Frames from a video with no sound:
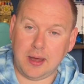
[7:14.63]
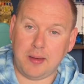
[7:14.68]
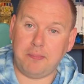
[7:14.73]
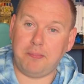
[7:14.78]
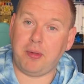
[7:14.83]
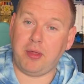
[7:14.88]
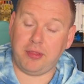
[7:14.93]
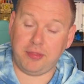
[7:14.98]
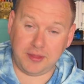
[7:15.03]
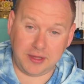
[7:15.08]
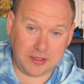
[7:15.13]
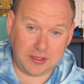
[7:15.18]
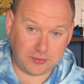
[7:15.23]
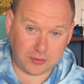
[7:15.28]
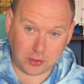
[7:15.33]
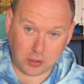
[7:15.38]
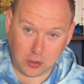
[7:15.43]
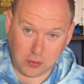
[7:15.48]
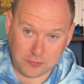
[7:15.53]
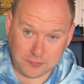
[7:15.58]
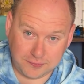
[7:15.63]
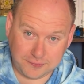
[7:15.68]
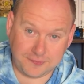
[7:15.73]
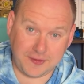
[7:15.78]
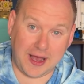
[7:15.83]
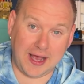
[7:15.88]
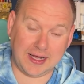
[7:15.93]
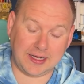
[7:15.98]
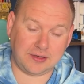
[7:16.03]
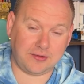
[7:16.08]
but these are all
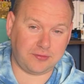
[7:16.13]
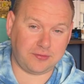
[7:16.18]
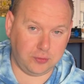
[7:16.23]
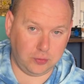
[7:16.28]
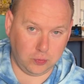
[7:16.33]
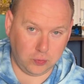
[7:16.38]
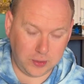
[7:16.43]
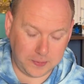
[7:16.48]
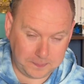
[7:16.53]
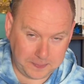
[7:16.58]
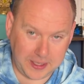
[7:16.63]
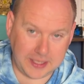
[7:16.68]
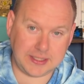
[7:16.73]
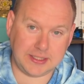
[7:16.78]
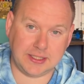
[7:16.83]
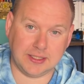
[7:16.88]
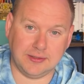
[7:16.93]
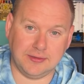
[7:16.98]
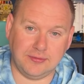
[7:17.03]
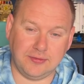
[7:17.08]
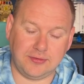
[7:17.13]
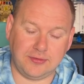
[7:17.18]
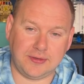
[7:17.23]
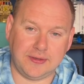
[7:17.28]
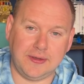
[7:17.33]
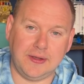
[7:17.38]
facts, no opinions.